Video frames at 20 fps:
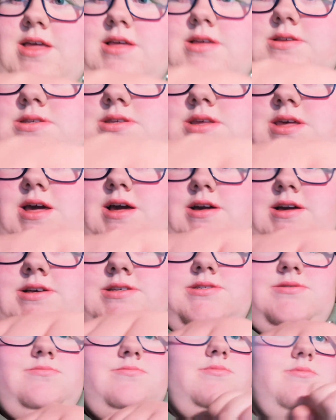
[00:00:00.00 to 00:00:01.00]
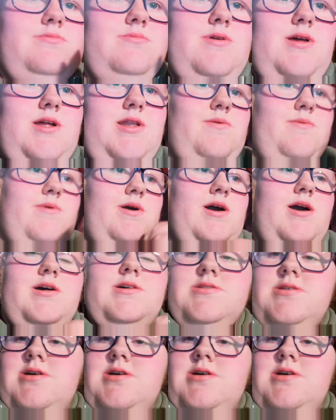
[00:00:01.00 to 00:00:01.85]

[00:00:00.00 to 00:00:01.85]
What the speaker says: So yeah, guys, anyway, I'll